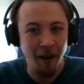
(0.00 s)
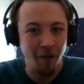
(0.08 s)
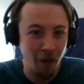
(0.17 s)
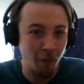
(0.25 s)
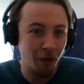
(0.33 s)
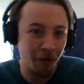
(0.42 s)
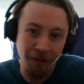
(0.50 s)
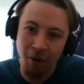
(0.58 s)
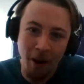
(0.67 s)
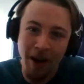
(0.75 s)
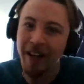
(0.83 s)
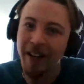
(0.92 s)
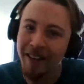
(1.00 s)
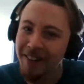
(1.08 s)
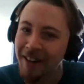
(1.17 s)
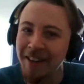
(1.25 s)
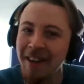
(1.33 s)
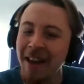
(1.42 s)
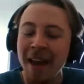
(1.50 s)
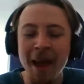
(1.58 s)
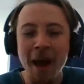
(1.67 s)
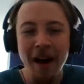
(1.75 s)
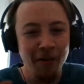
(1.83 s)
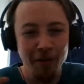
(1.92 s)
I really wanted a wide like that,
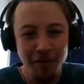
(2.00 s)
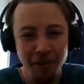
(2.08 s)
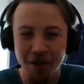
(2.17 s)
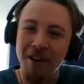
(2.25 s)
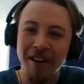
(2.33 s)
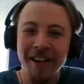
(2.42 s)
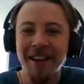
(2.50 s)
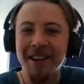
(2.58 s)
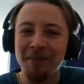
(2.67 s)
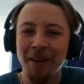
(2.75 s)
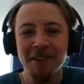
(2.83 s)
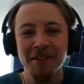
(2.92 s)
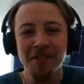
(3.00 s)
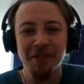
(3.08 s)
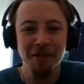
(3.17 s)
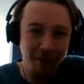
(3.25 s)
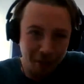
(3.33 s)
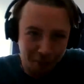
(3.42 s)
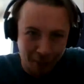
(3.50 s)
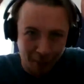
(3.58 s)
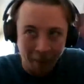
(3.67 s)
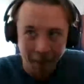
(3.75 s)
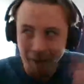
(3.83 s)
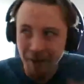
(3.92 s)
and it was really hard to get it because there was these
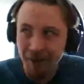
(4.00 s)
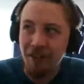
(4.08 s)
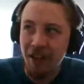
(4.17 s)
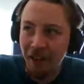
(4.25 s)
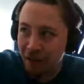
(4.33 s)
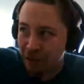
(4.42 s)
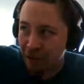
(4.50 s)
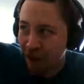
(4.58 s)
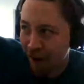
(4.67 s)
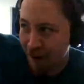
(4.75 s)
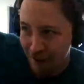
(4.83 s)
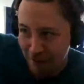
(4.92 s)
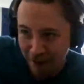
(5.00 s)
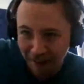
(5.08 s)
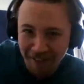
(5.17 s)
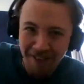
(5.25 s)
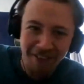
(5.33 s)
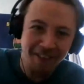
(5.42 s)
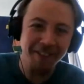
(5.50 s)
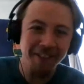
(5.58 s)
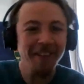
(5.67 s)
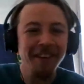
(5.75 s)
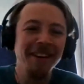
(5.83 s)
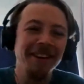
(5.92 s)
big pillars and then there was cars in the
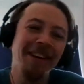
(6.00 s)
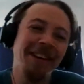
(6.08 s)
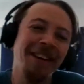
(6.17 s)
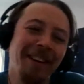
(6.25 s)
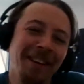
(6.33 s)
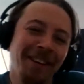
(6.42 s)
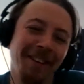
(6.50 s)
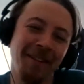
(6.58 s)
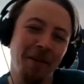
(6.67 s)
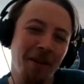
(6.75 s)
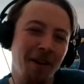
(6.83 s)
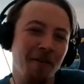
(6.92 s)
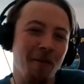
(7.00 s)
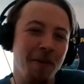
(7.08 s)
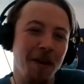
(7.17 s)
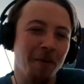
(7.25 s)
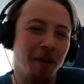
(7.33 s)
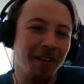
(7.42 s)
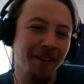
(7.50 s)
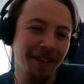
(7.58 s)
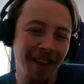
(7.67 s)
background. But we made it work.